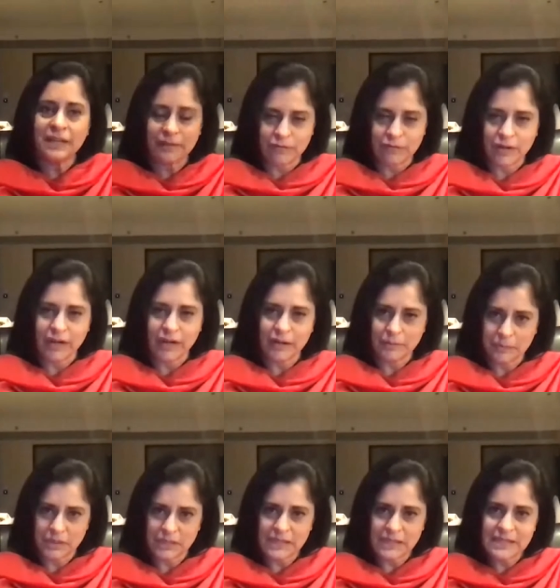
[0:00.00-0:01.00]

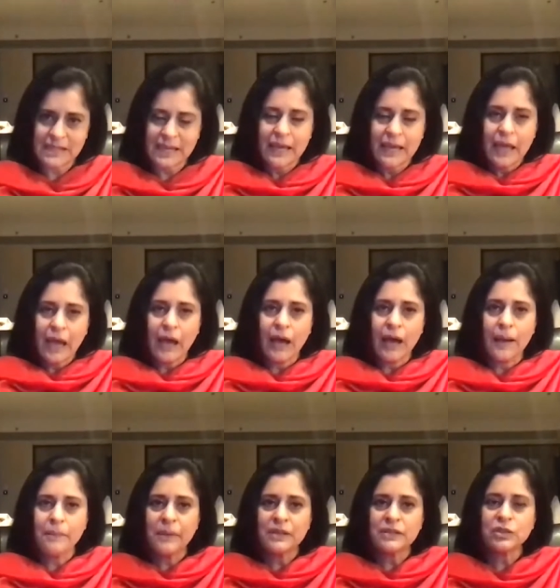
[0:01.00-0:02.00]
environments.
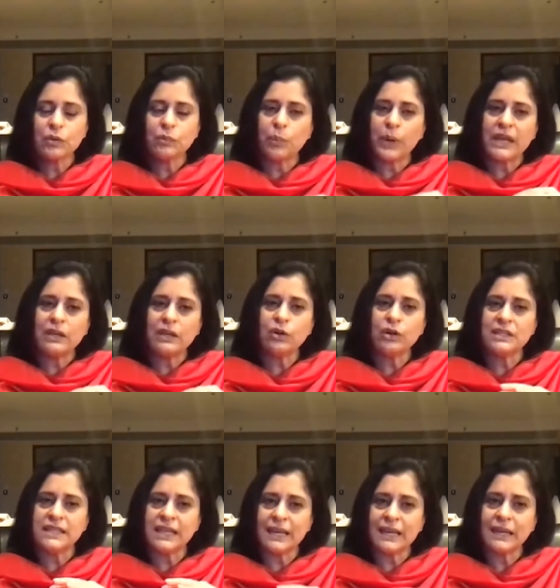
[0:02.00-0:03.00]
Um, so, when you're
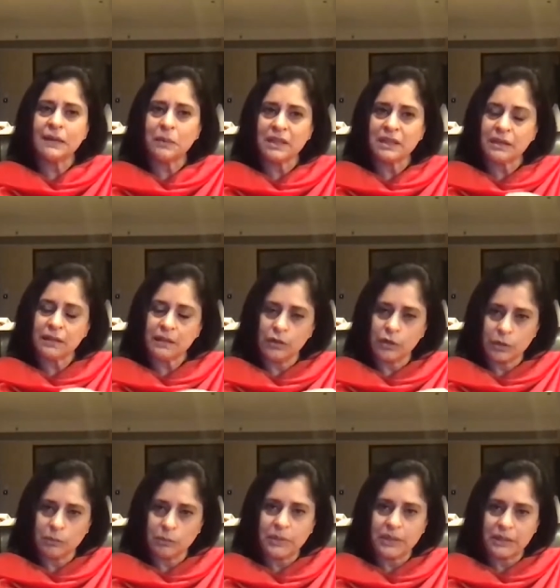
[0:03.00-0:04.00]
dealing with an
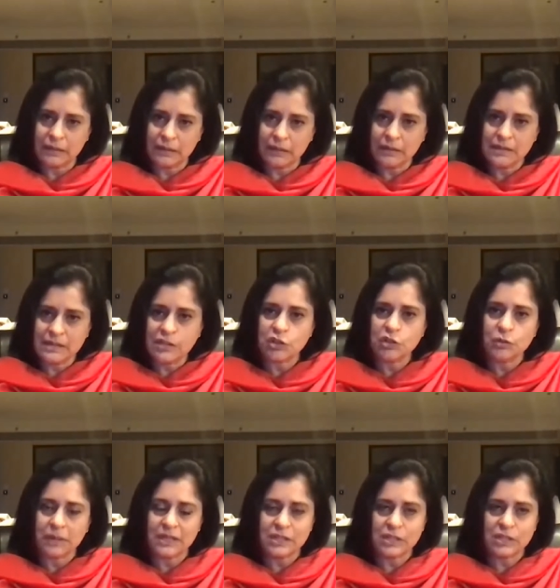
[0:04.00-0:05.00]
urban
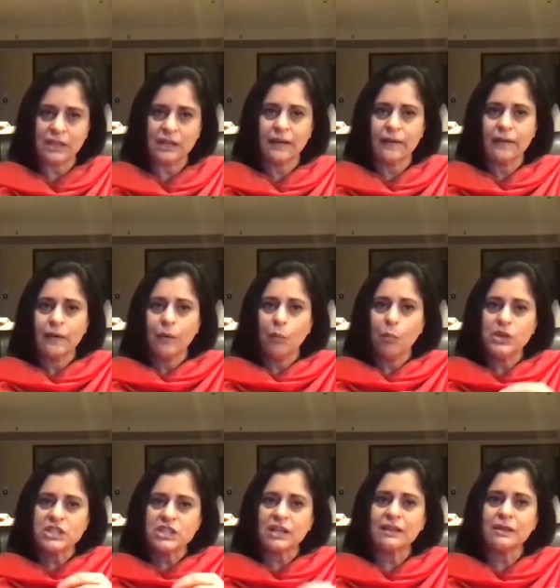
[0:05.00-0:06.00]
situation,
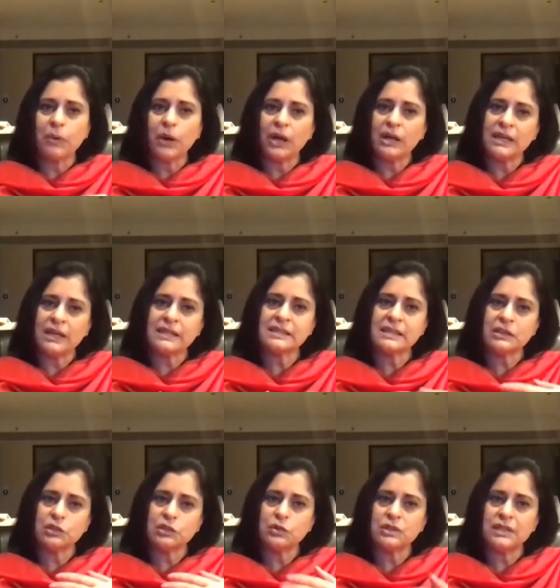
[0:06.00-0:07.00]
which are the bodies
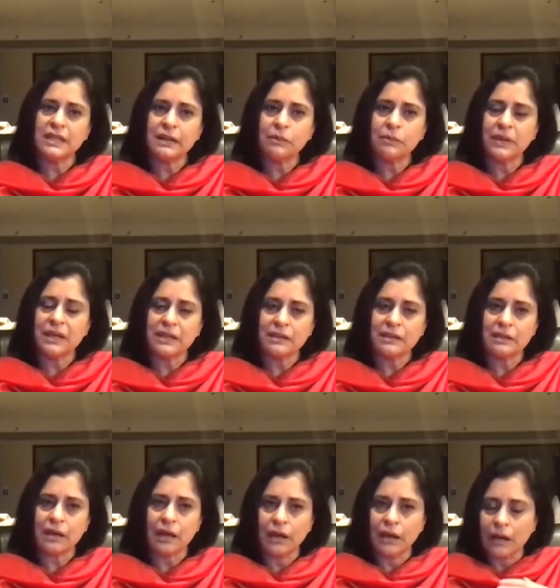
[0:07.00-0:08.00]
that you deal with,
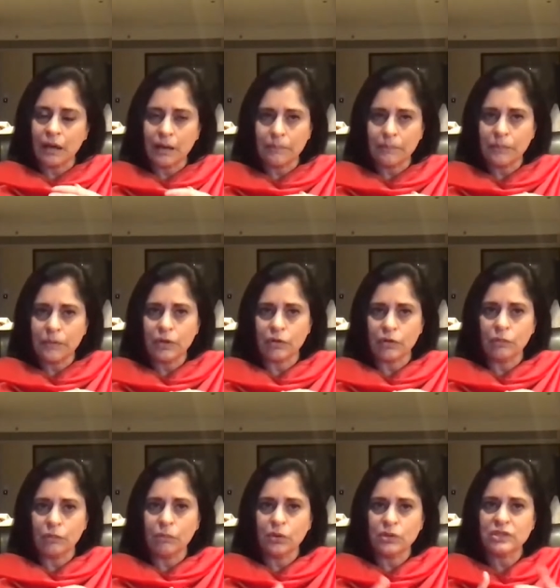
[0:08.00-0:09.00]
um, you know,
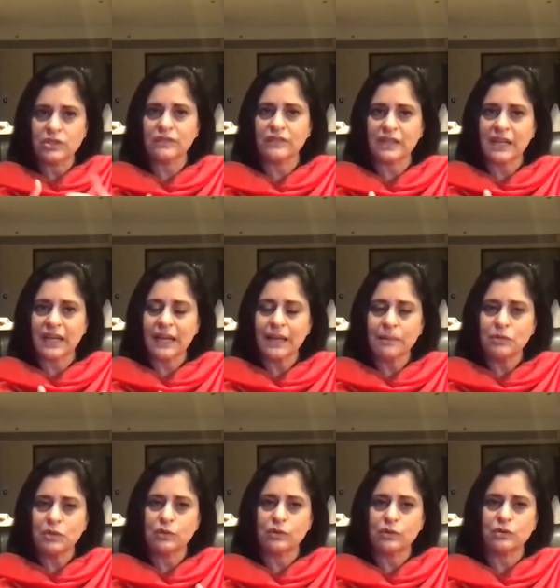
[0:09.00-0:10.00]
most of the time
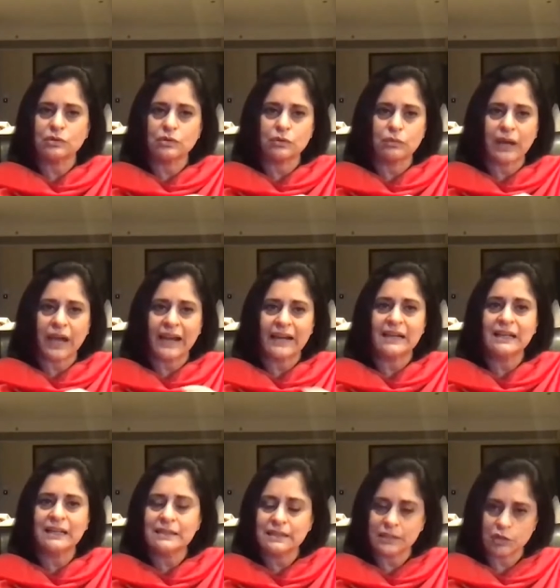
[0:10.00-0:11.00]
to, to handle
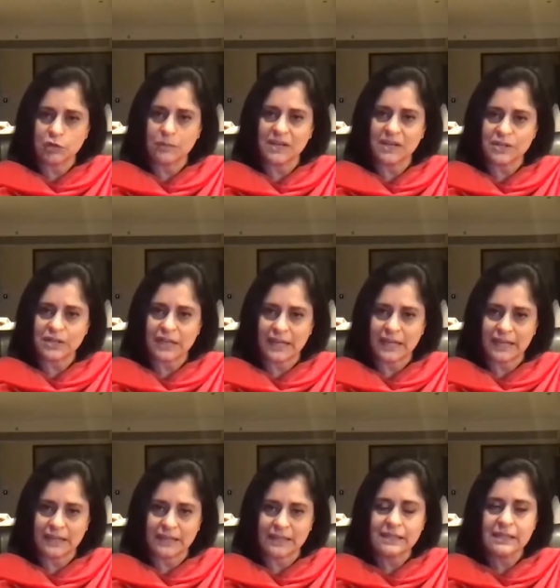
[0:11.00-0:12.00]
a situation
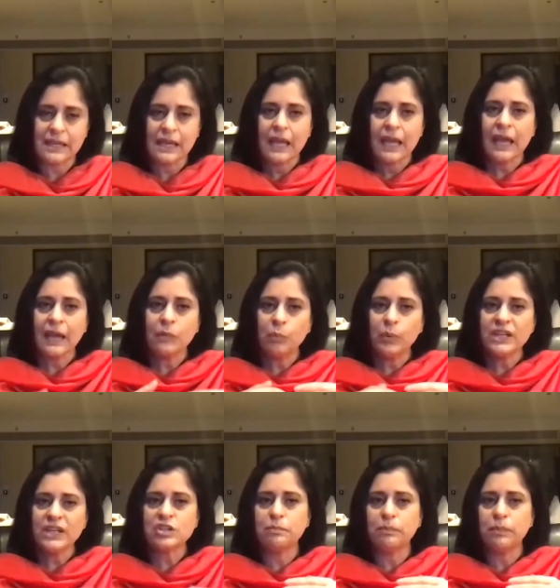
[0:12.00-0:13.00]
like this, and
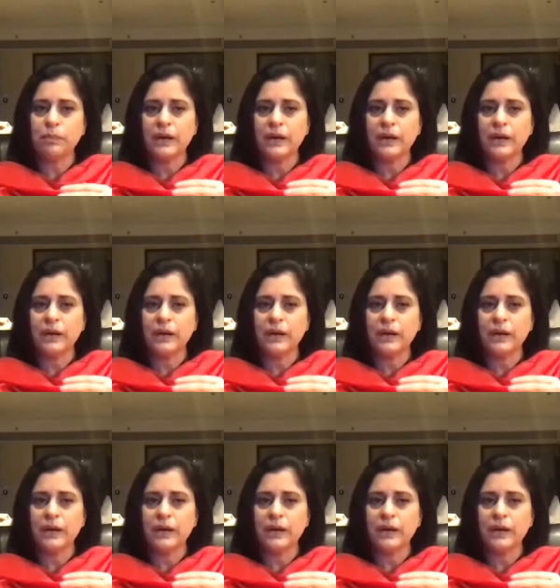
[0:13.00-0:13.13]
which